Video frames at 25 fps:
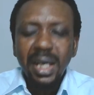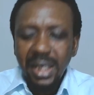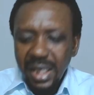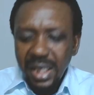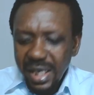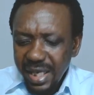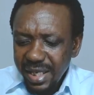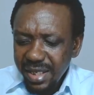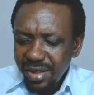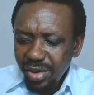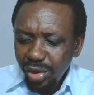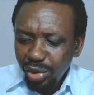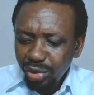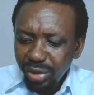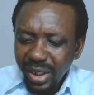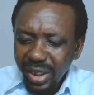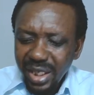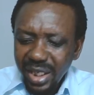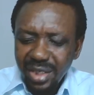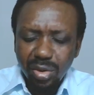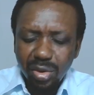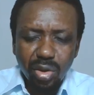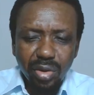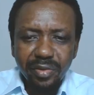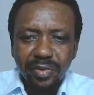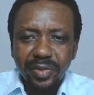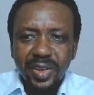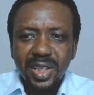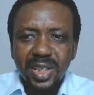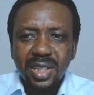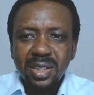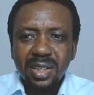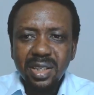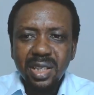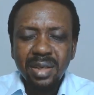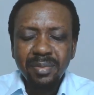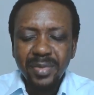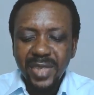And I tried to
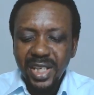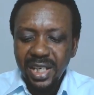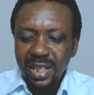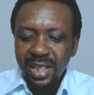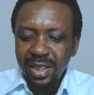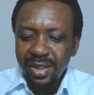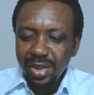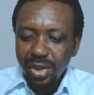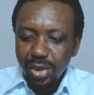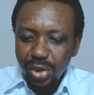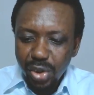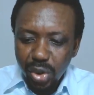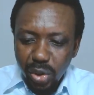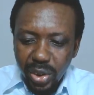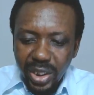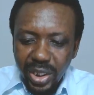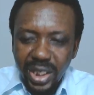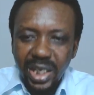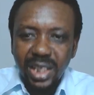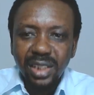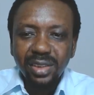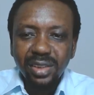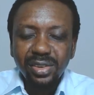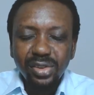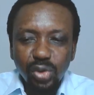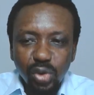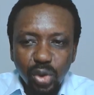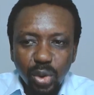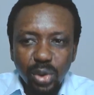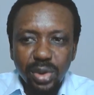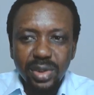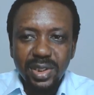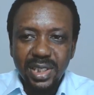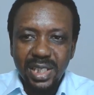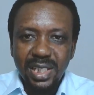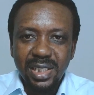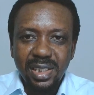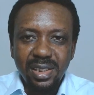convince him that you can't
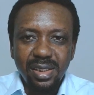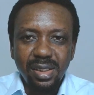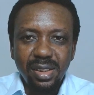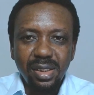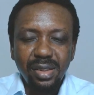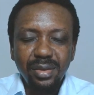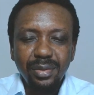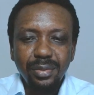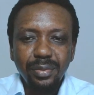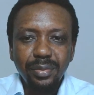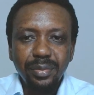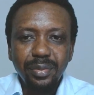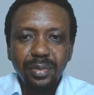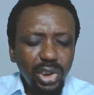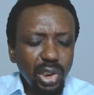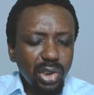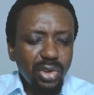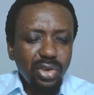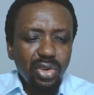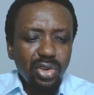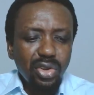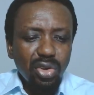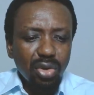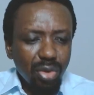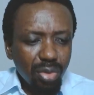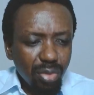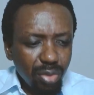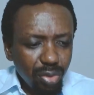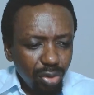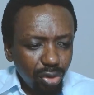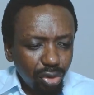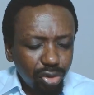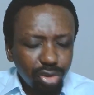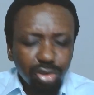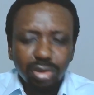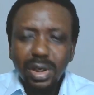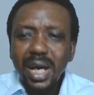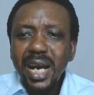do that. Just
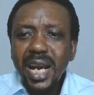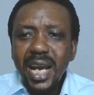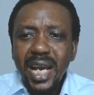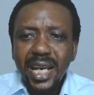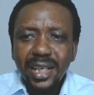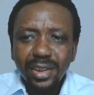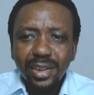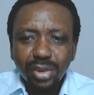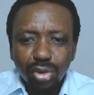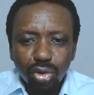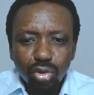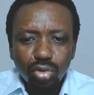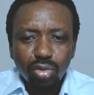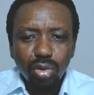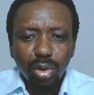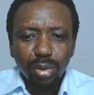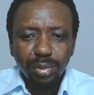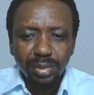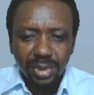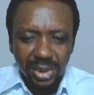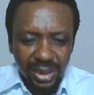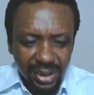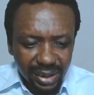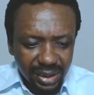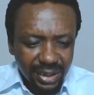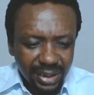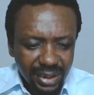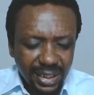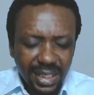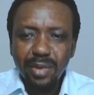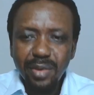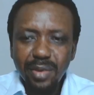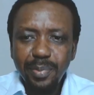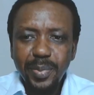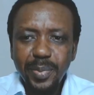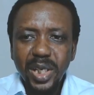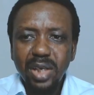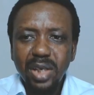try and grow, set
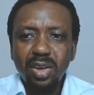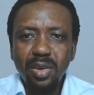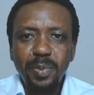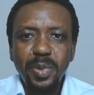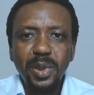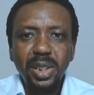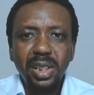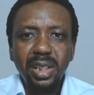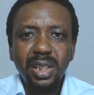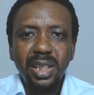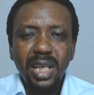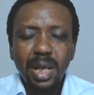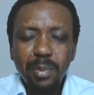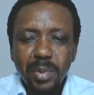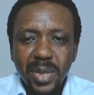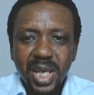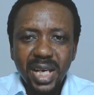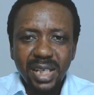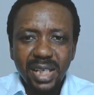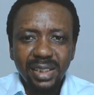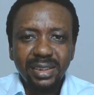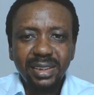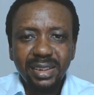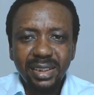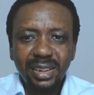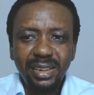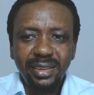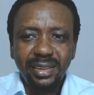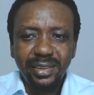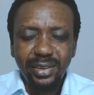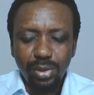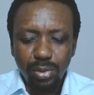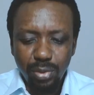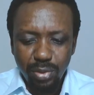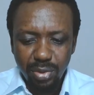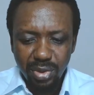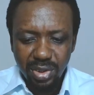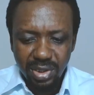up a company. Let me
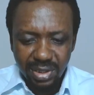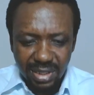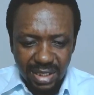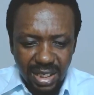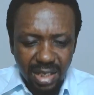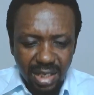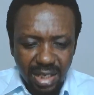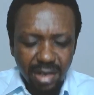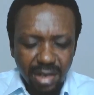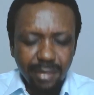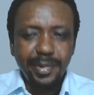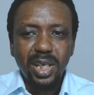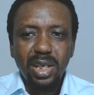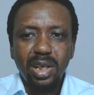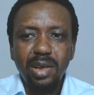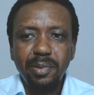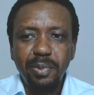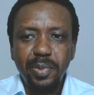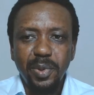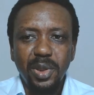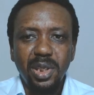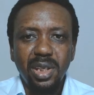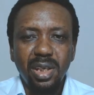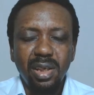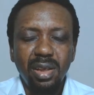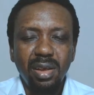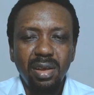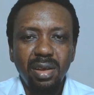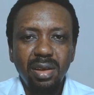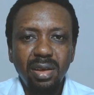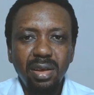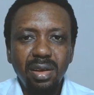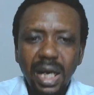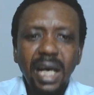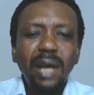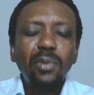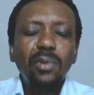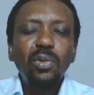assist you. Set up a company.
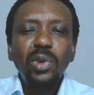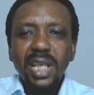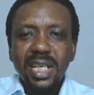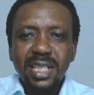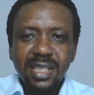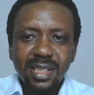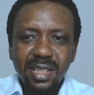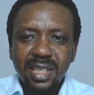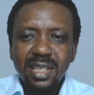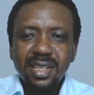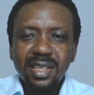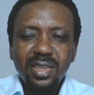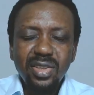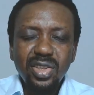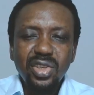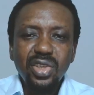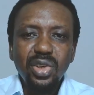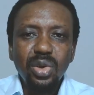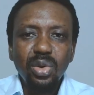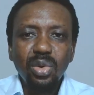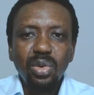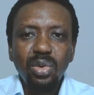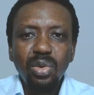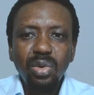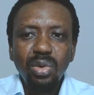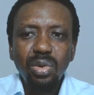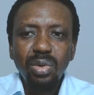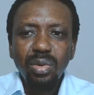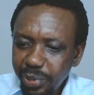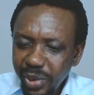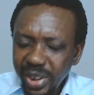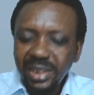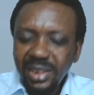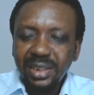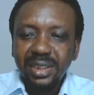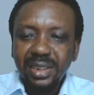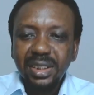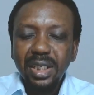I will assist you.
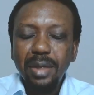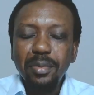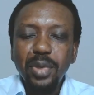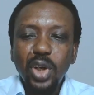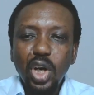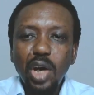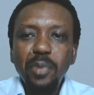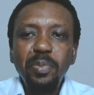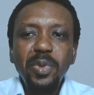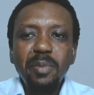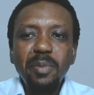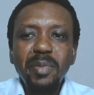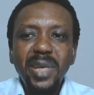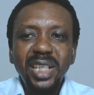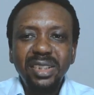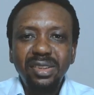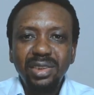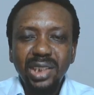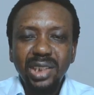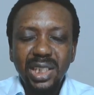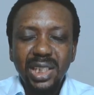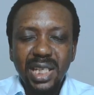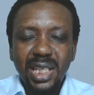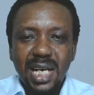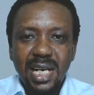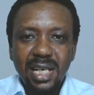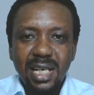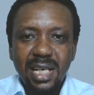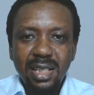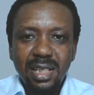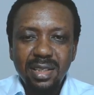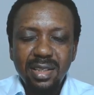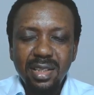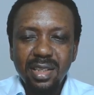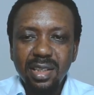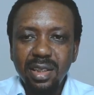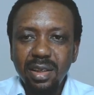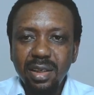Print some complimentary
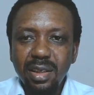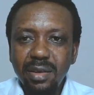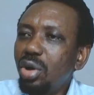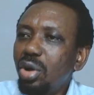cards.